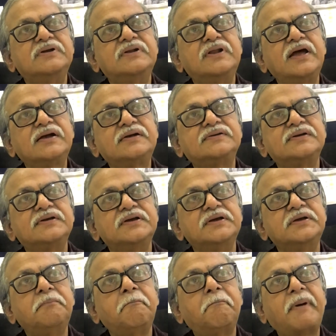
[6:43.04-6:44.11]
Direct
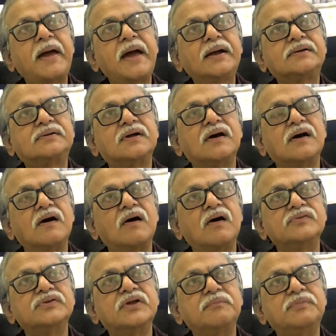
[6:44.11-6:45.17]
impact
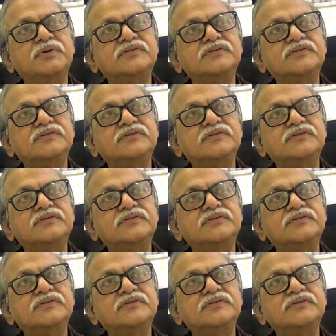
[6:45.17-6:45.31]
on the